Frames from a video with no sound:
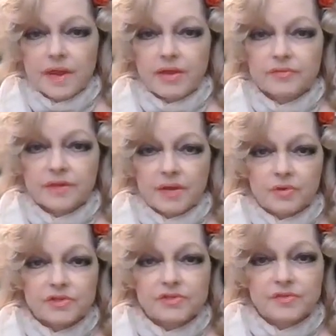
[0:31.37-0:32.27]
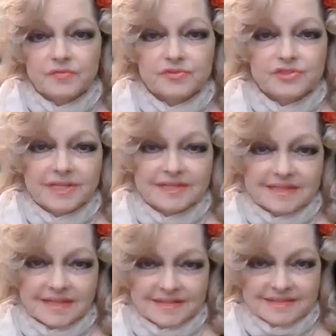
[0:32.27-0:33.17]
crown that I want to do for
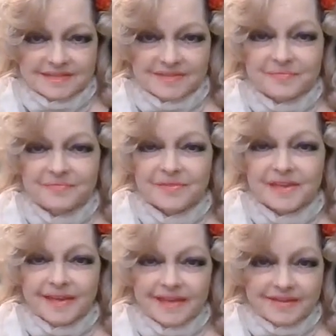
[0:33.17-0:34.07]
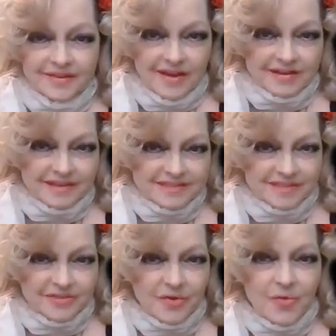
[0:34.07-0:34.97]
Jesus. In onyx
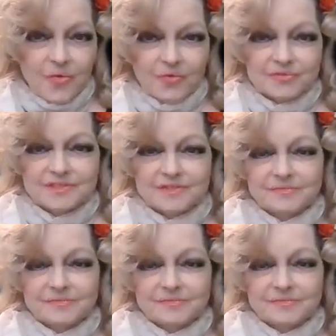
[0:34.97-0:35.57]
and gold.